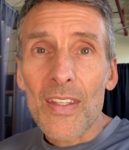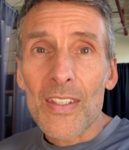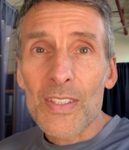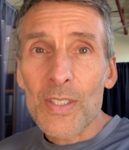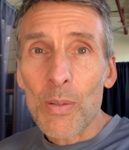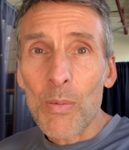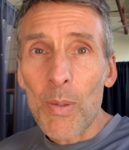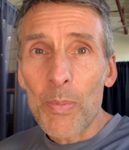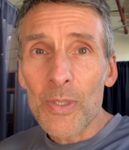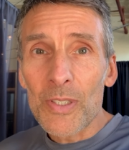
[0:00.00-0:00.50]

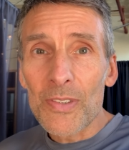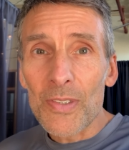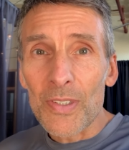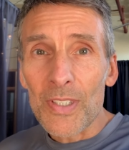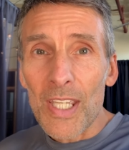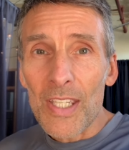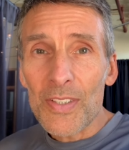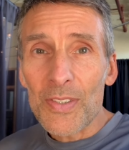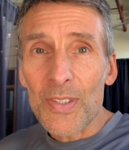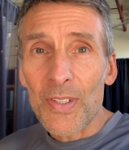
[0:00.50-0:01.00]
So up until
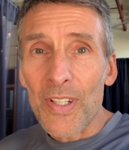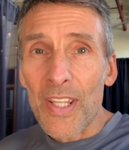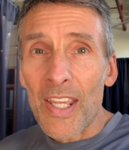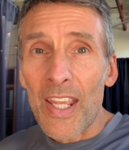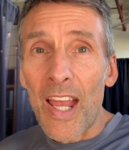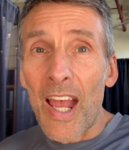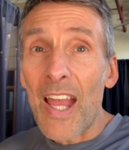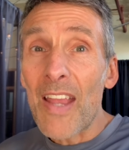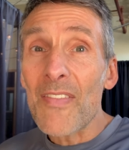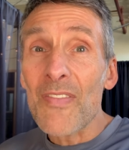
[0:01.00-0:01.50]
yesterday,
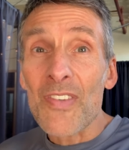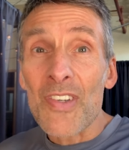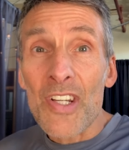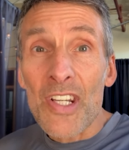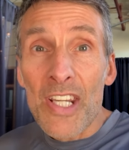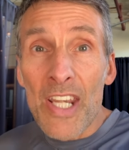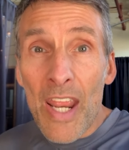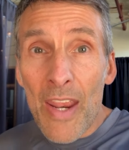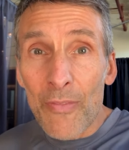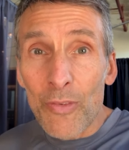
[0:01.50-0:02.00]
I've
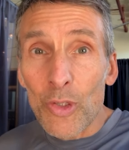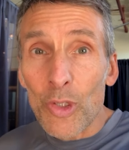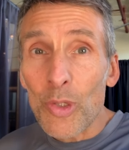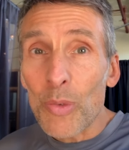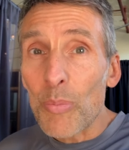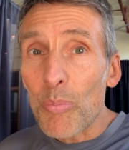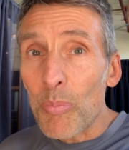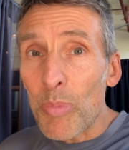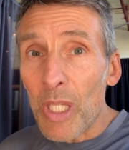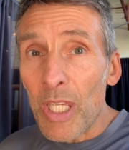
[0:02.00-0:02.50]
never
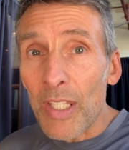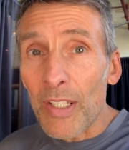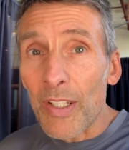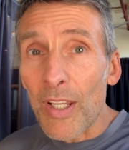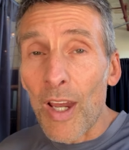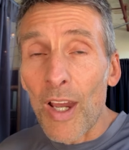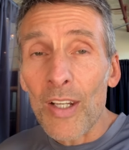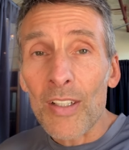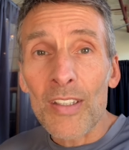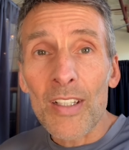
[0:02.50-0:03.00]
been
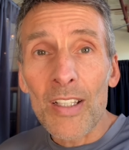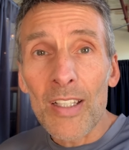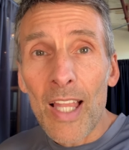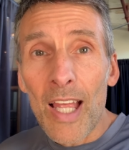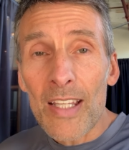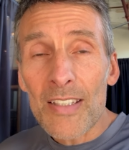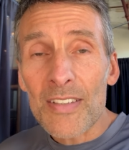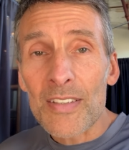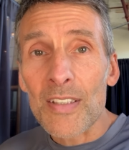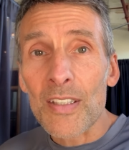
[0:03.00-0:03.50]
on
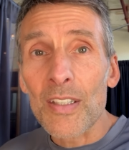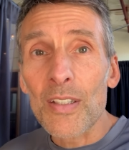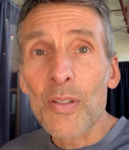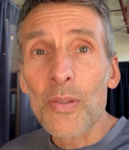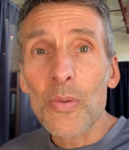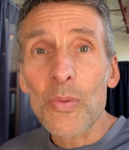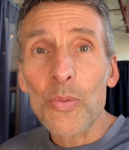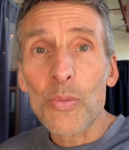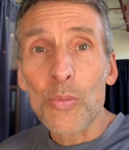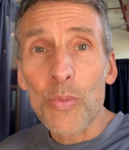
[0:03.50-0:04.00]
classic
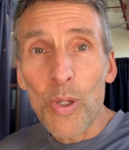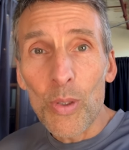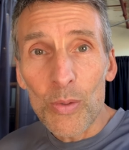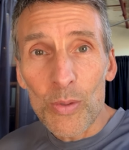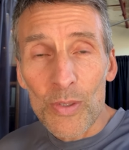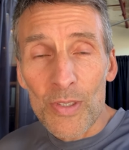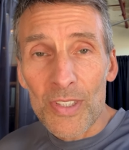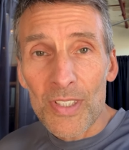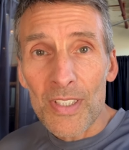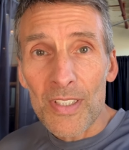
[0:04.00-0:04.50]

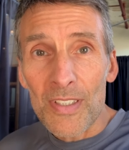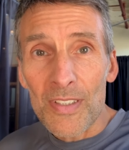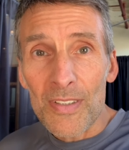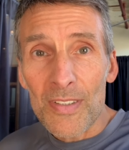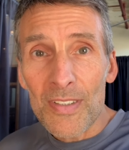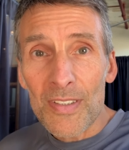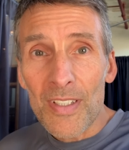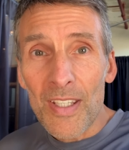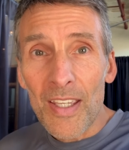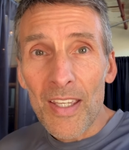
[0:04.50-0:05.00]
roller
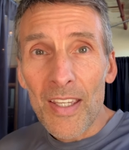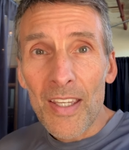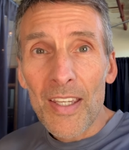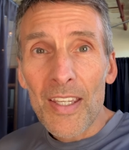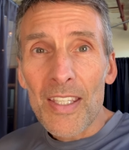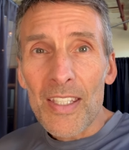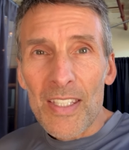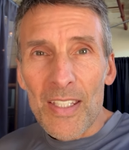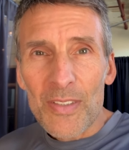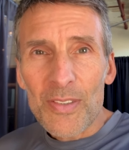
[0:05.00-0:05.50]
skis.
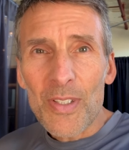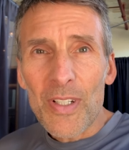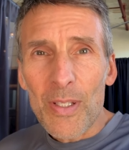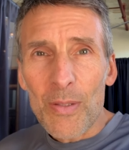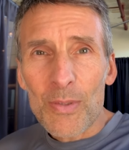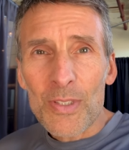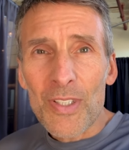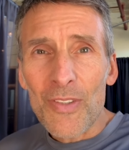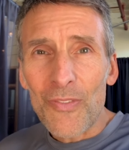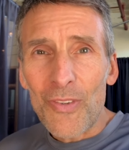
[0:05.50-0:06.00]
Yesterday
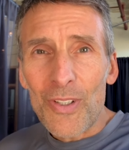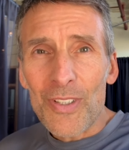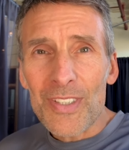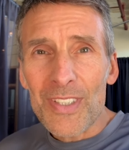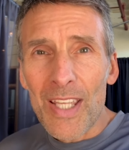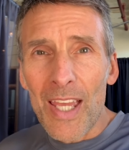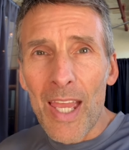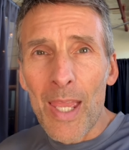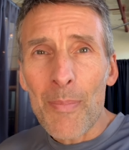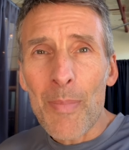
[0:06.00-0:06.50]
was the first
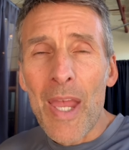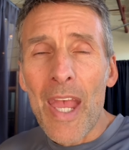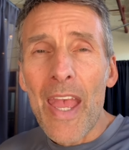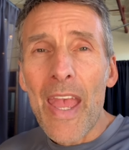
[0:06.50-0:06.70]
time